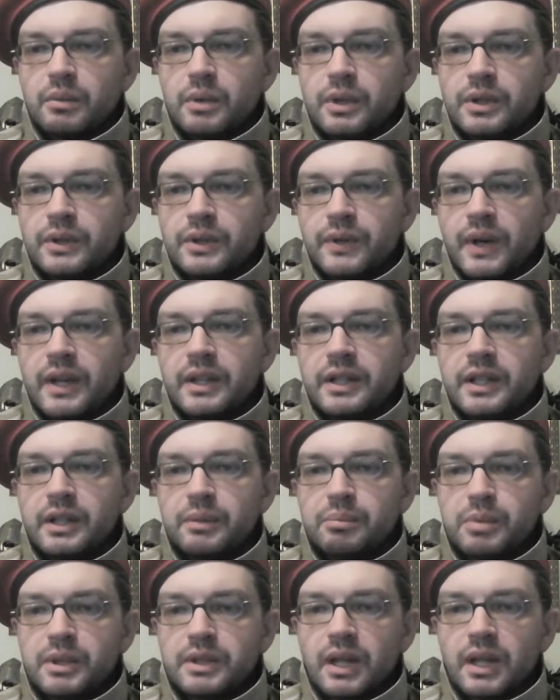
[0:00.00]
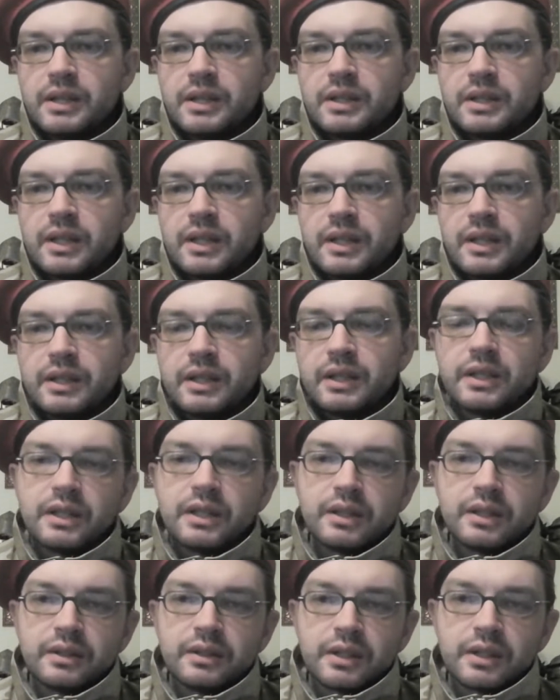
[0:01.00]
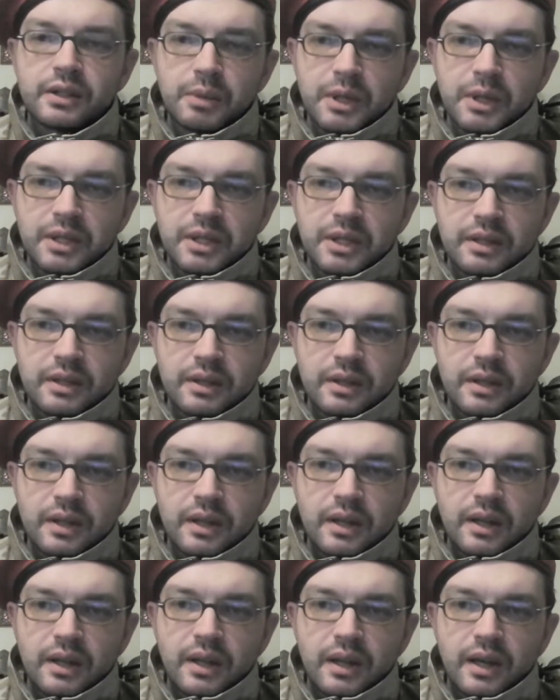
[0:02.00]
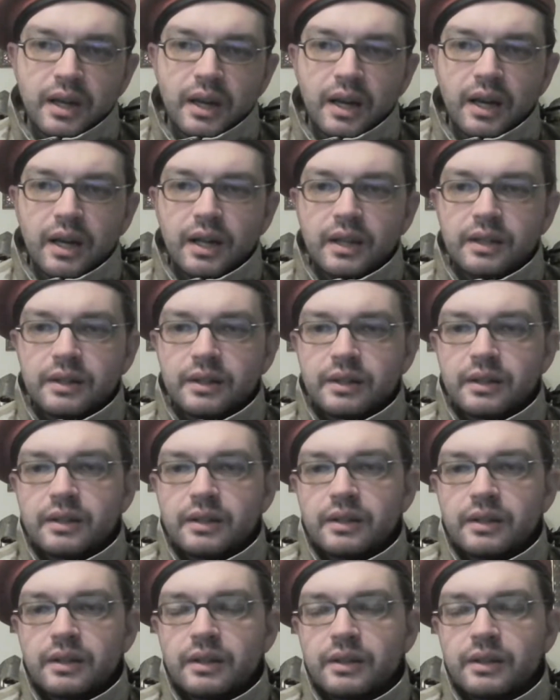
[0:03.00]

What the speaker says: was fighting precisely the Swiss, and